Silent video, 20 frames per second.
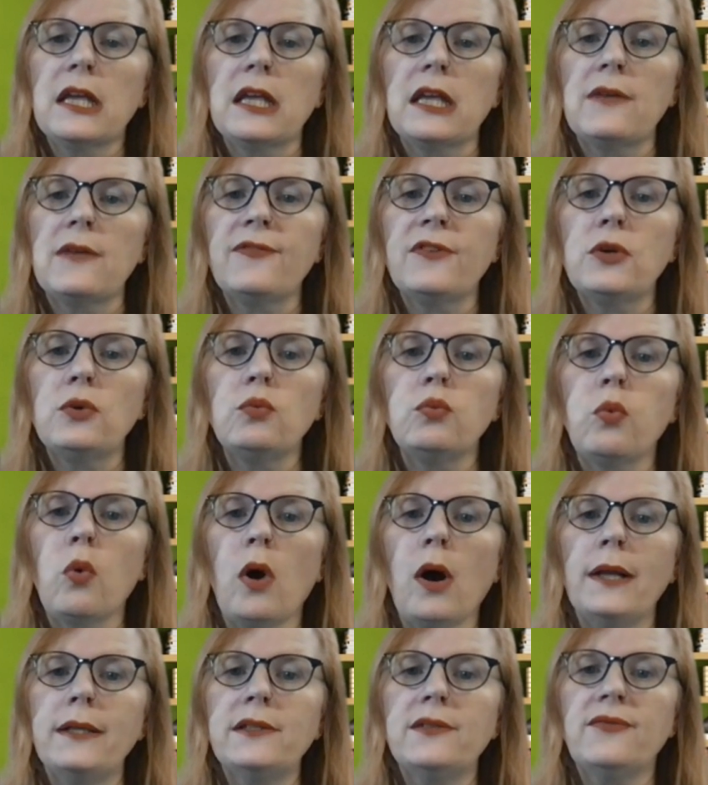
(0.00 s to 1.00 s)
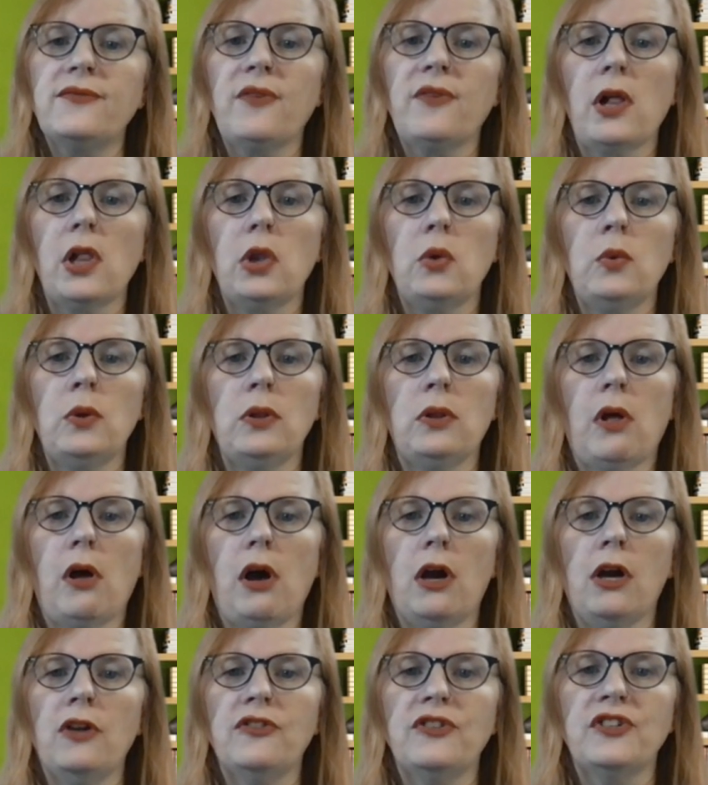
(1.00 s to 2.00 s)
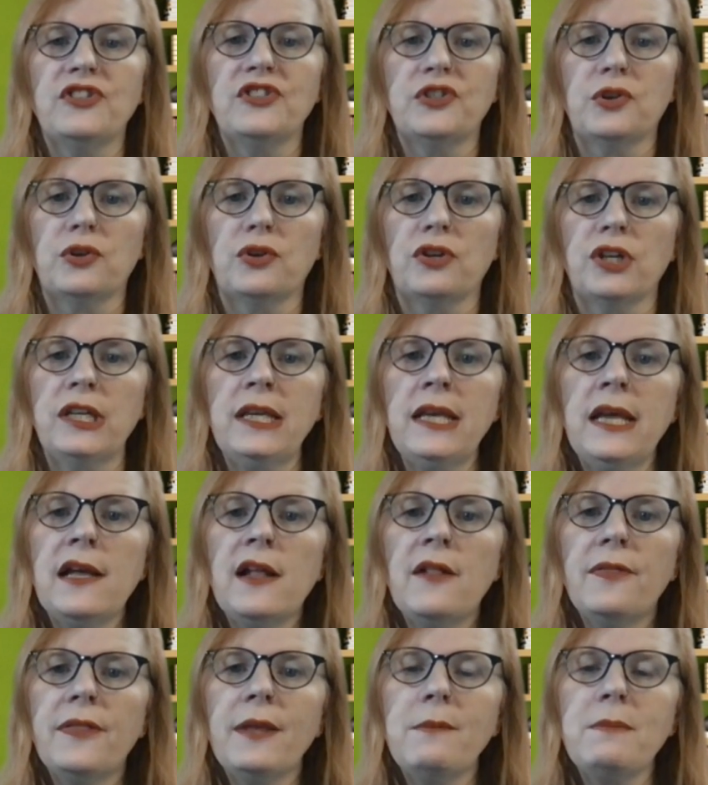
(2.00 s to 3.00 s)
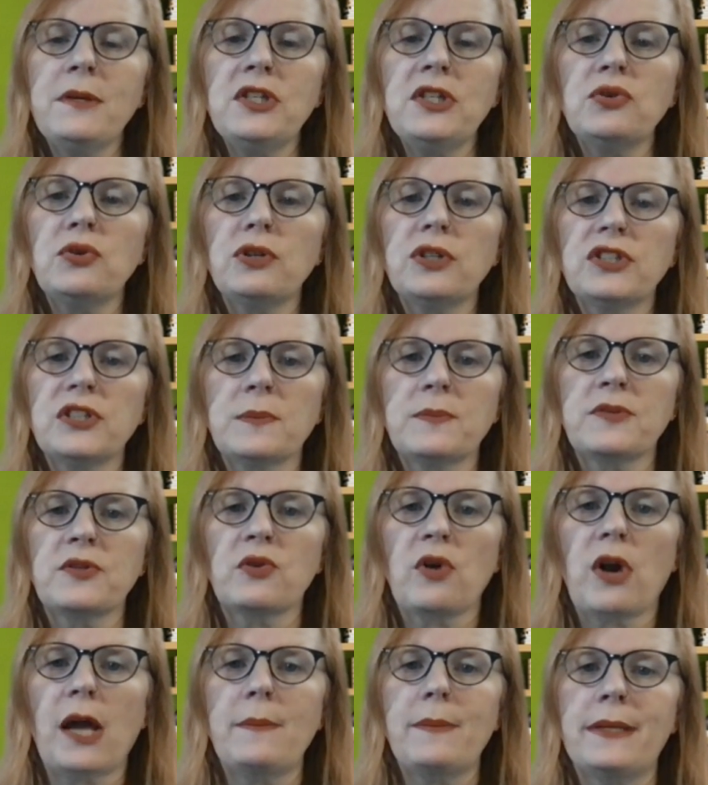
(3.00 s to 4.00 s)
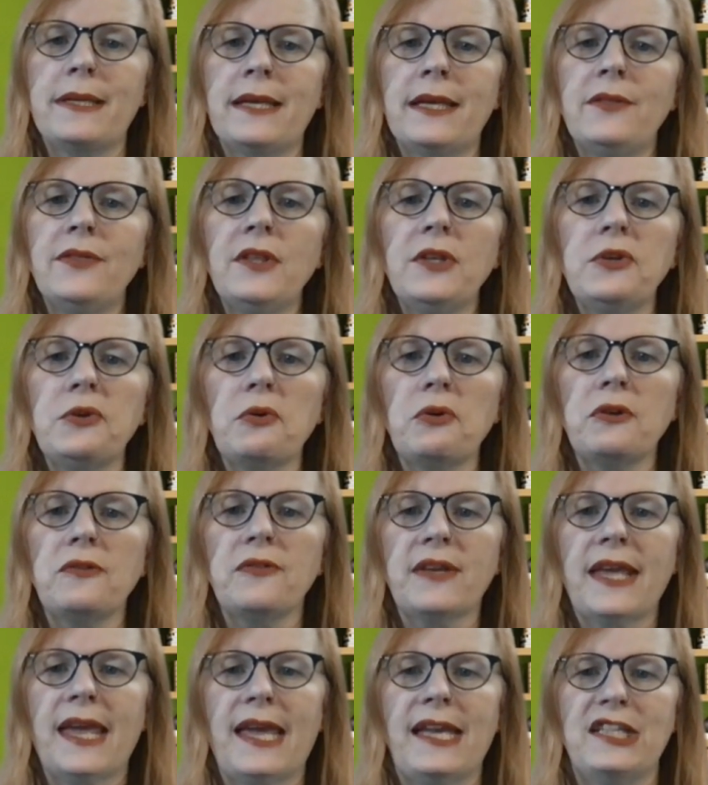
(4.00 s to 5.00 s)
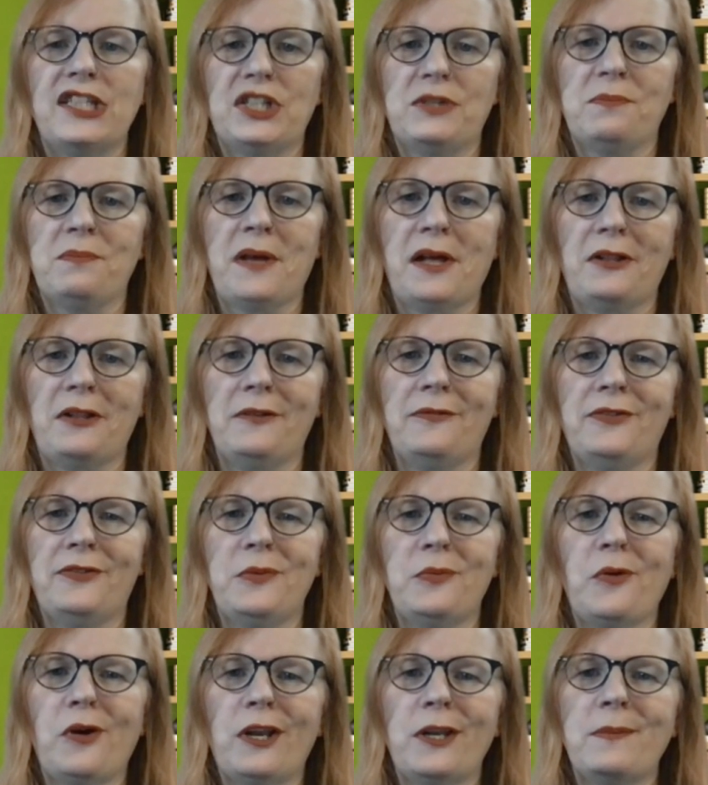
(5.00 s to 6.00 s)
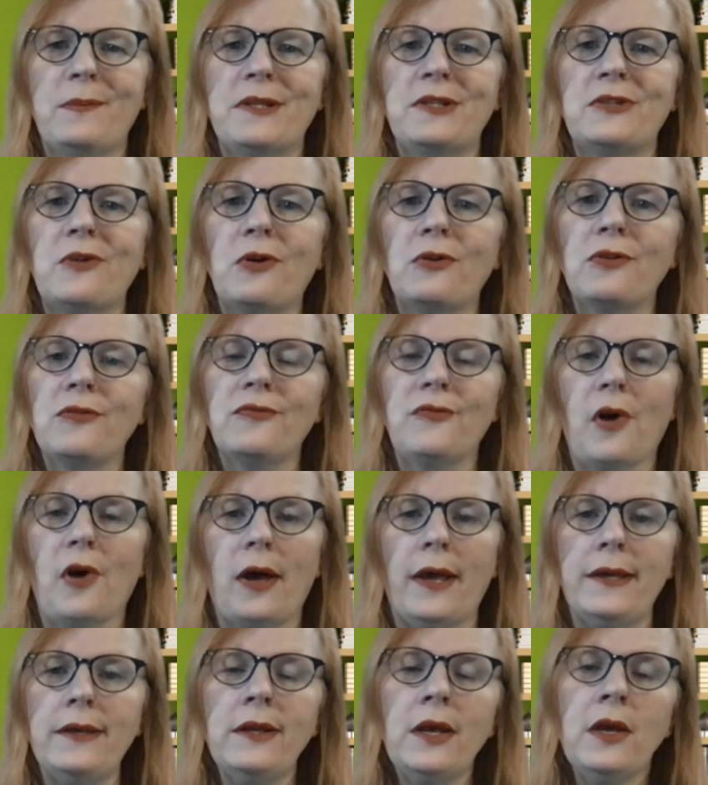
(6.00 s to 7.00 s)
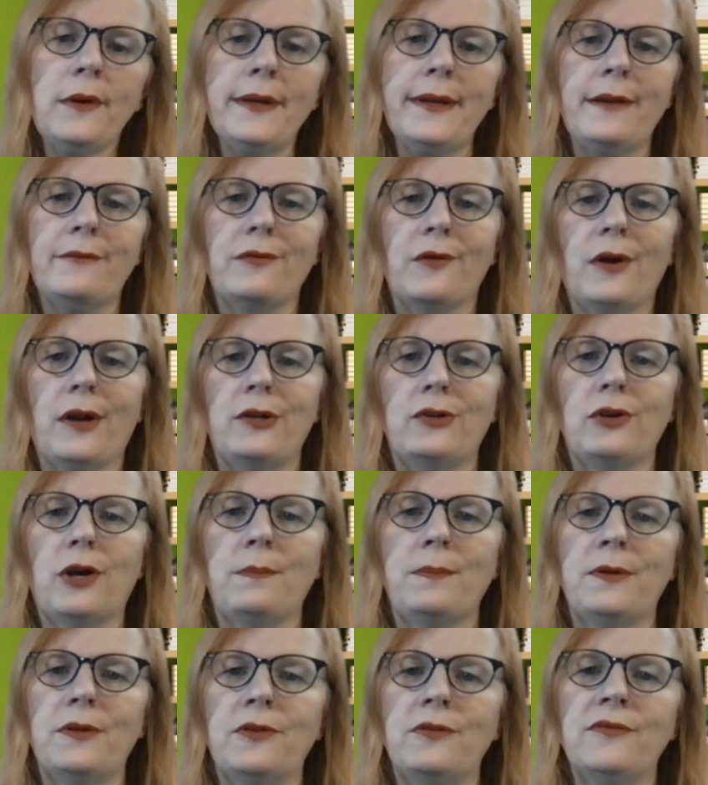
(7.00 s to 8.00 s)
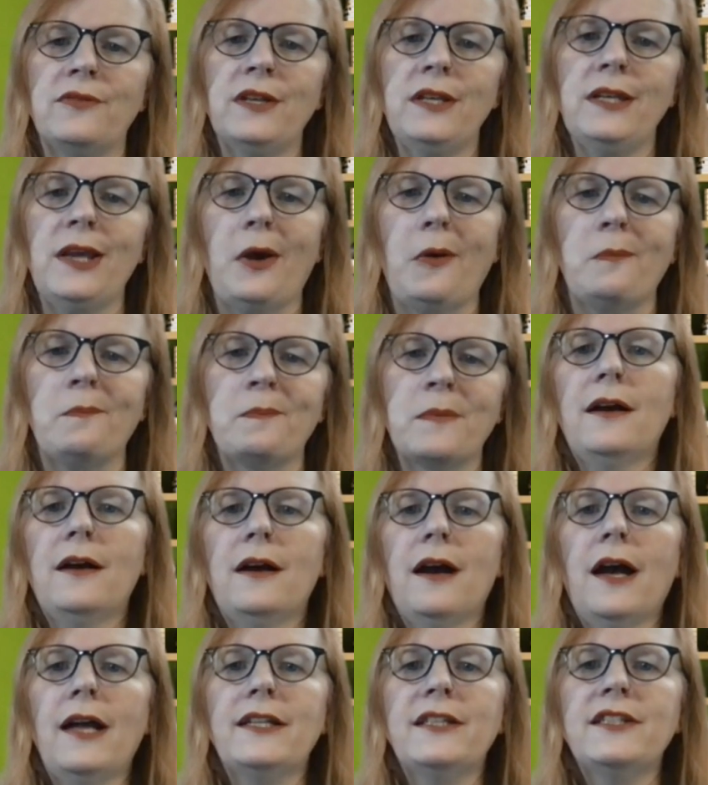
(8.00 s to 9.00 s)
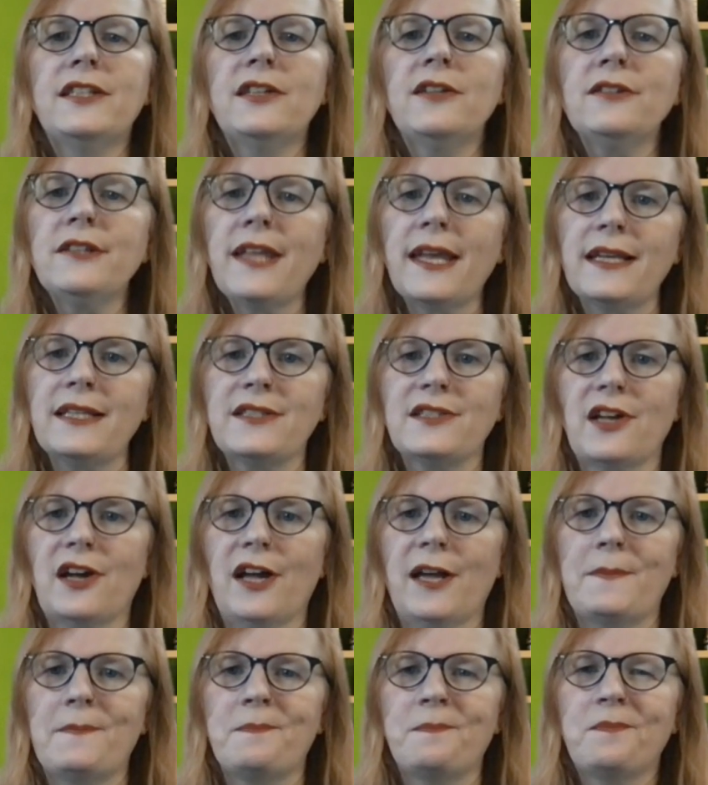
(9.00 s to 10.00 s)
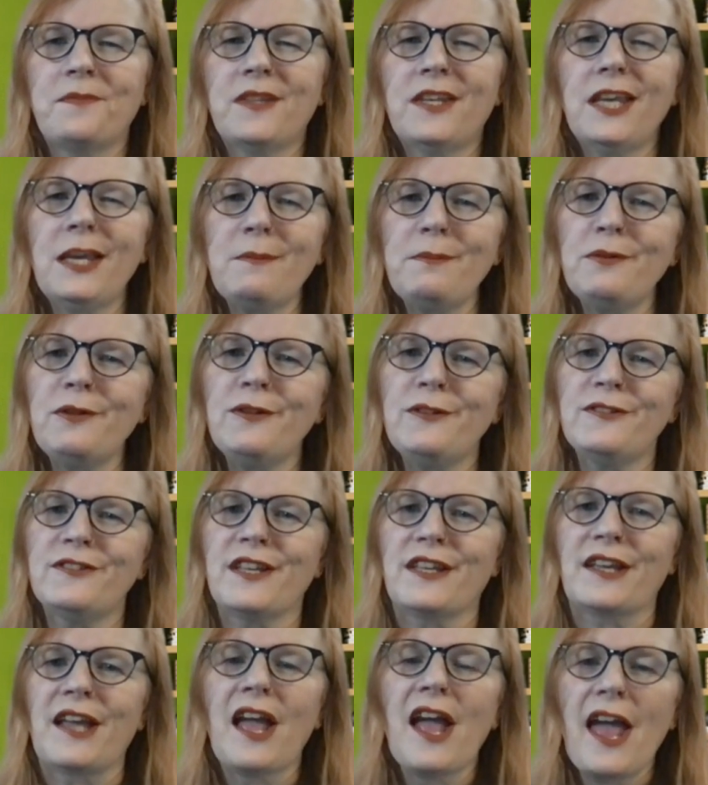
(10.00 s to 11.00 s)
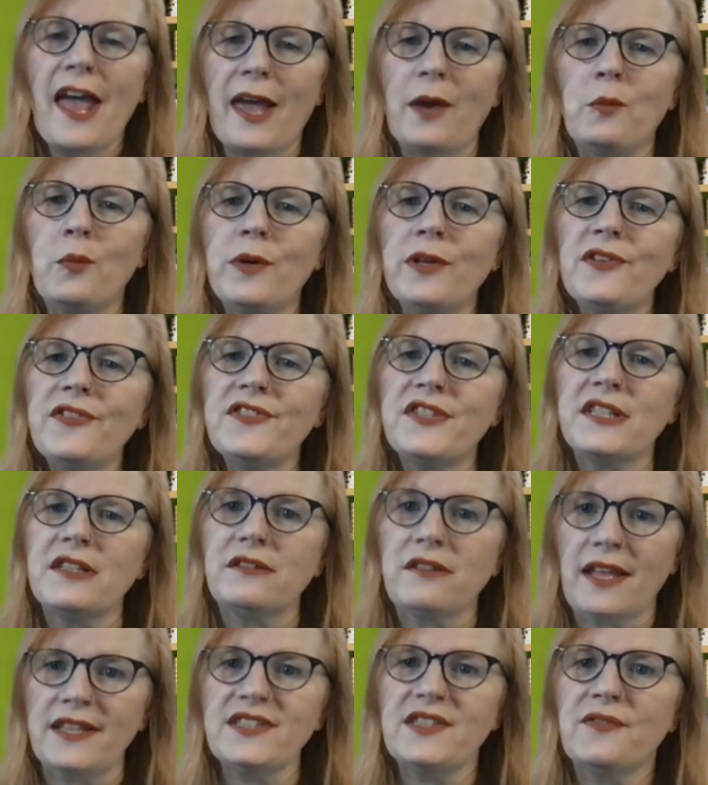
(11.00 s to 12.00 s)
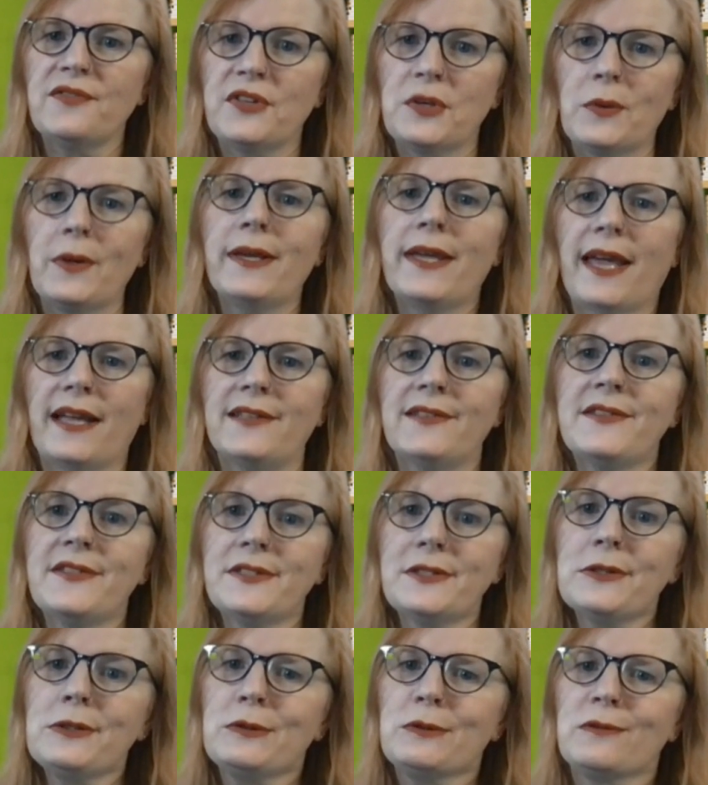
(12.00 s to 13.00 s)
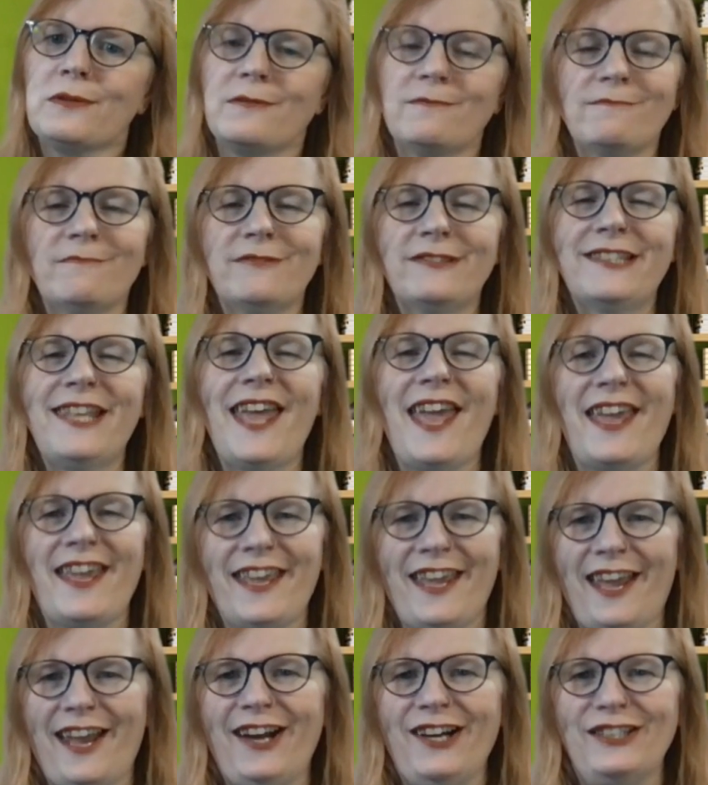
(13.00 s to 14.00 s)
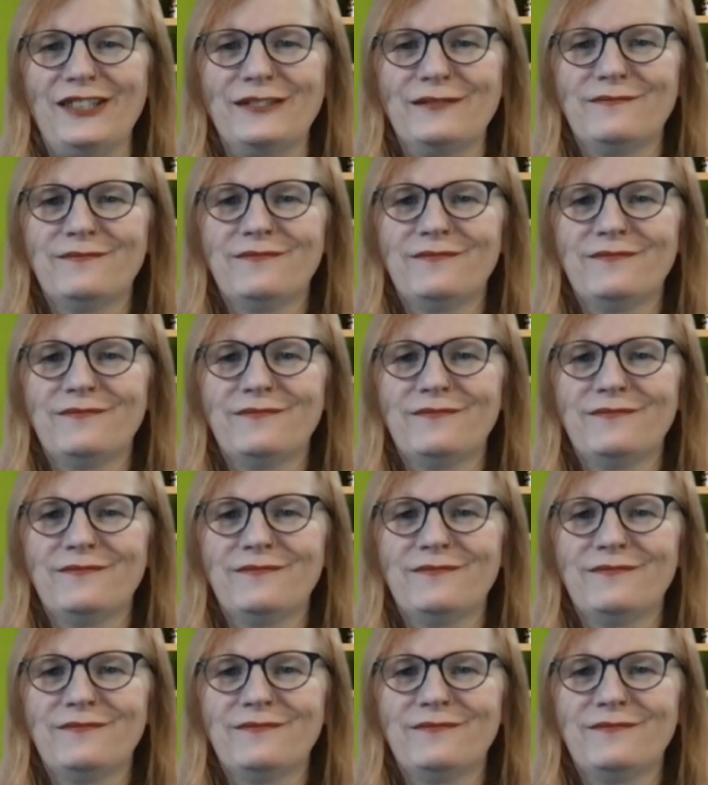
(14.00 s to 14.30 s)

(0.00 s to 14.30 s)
If you want to follow along on this journey, then be sure to subscribe and hit the notification bell if you want to be notified whenever I drop a new video. Until next time, keep losing, and we'll see less of you again soon. Take care.